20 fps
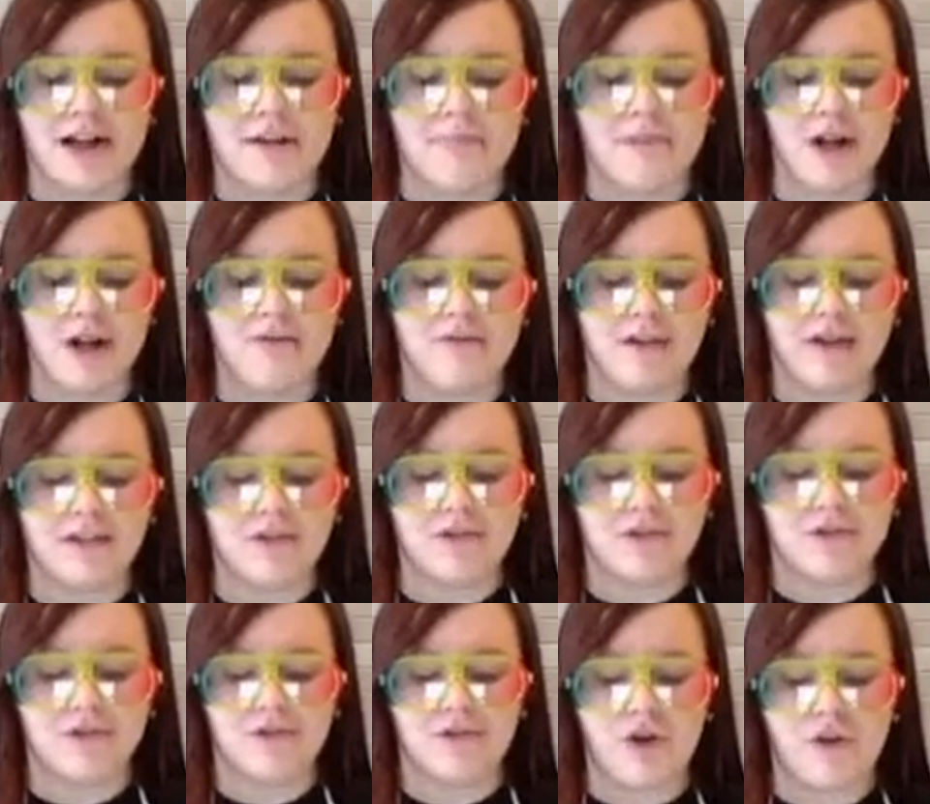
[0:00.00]
and blood
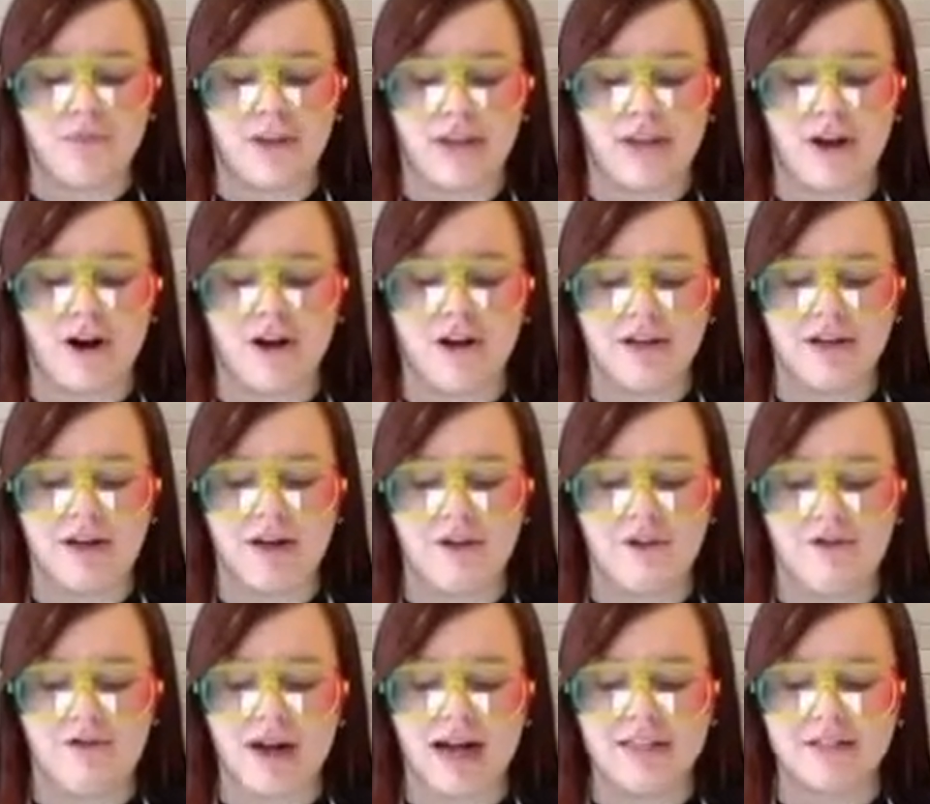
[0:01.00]
vessels form the
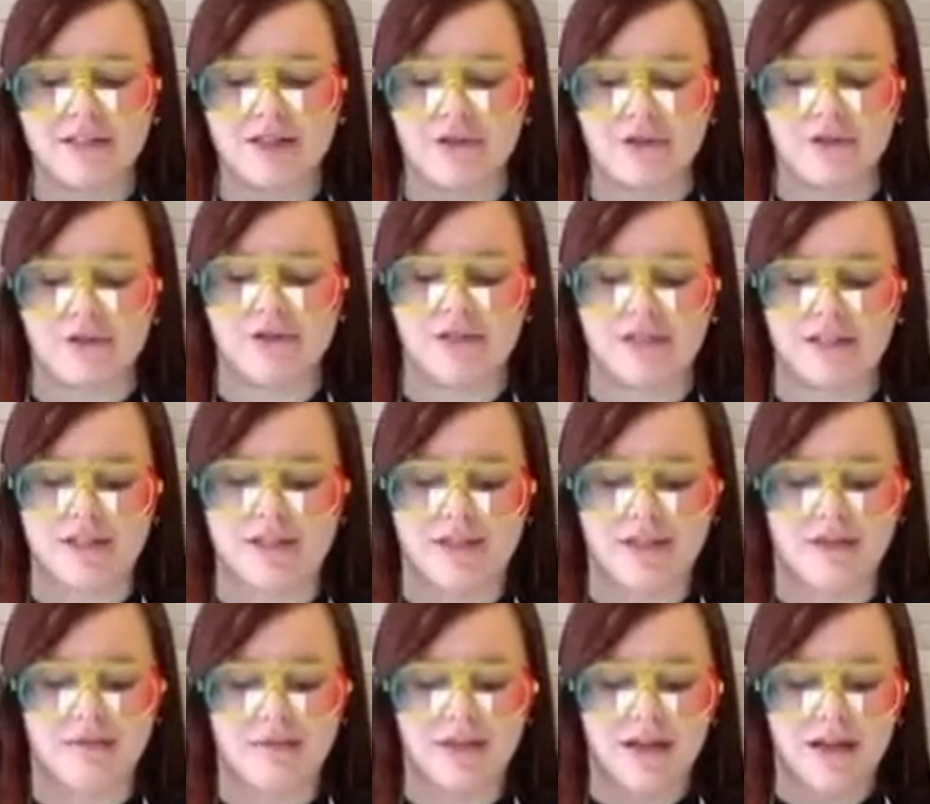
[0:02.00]
cardiovascular system.